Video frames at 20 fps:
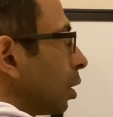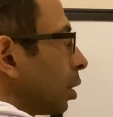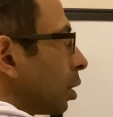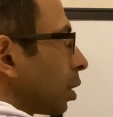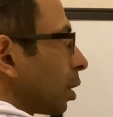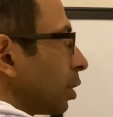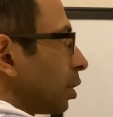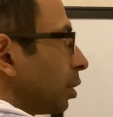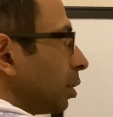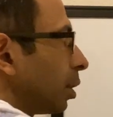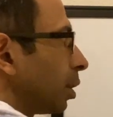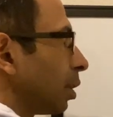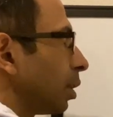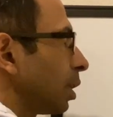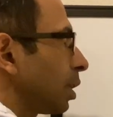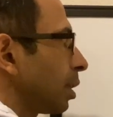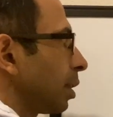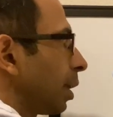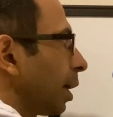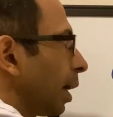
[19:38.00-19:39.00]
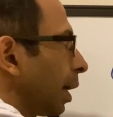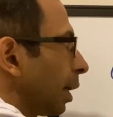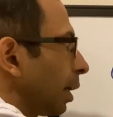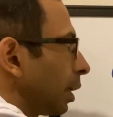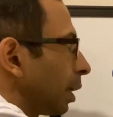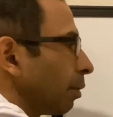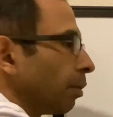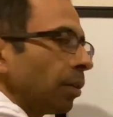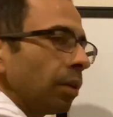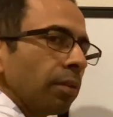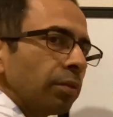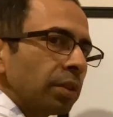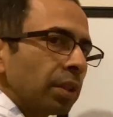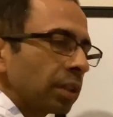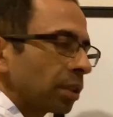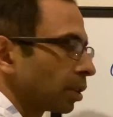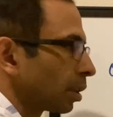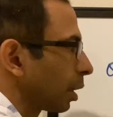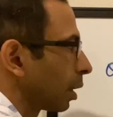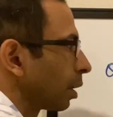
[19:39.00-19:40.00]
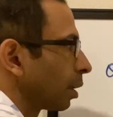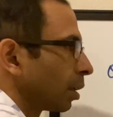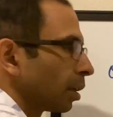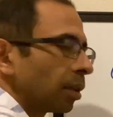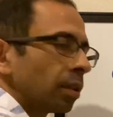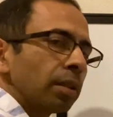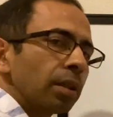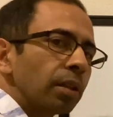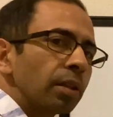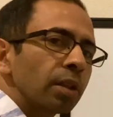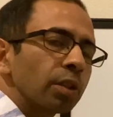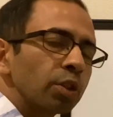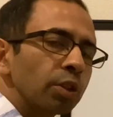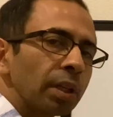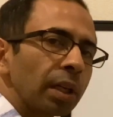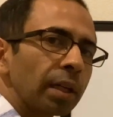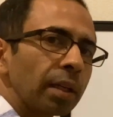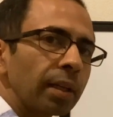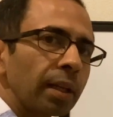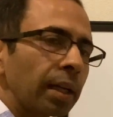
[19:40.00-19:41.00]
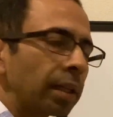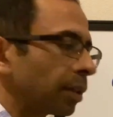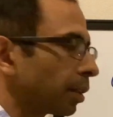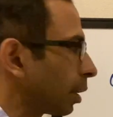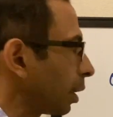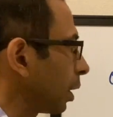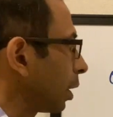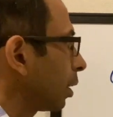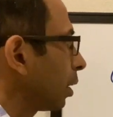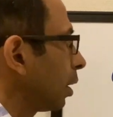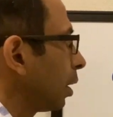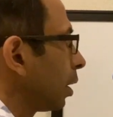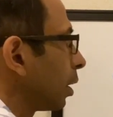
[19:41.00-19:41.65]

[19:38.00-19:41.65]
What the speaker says: considered this line and we have just done the straight line thing,